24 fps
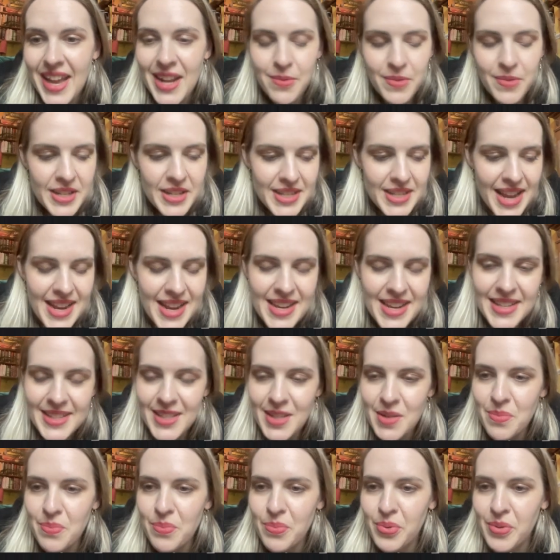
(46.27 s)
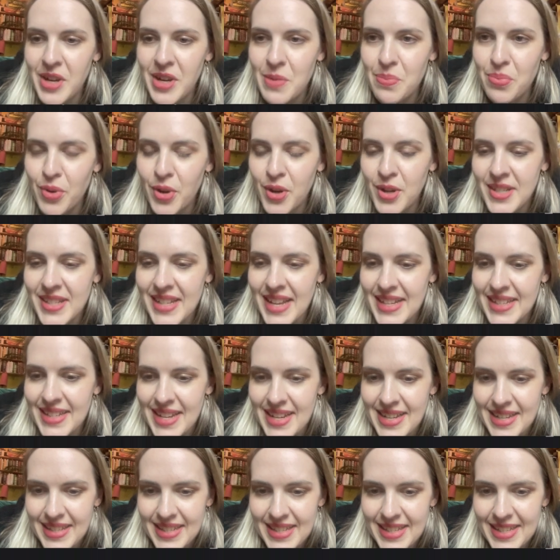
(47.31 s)
and we're taking some
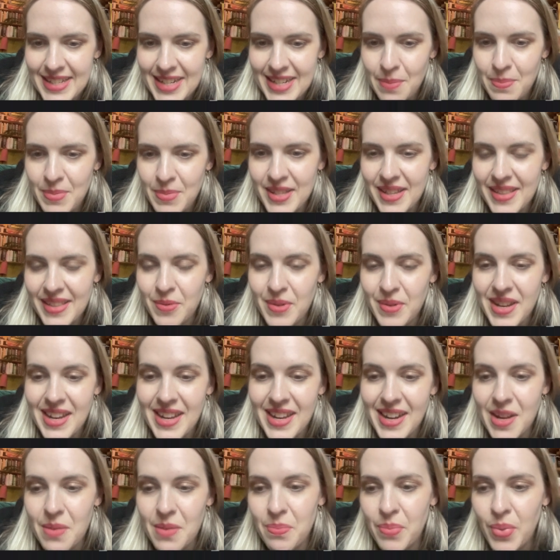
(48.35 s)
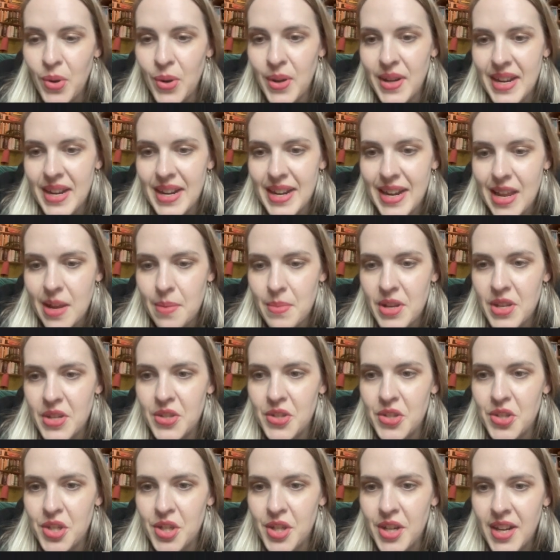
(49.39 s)
pre-processing steps so that we can import an
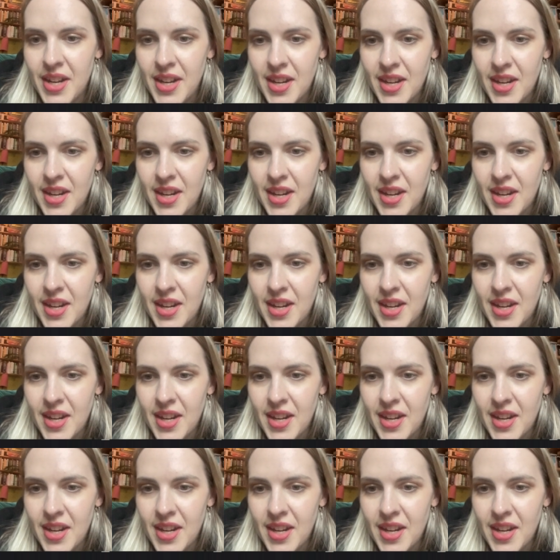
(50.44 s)
image.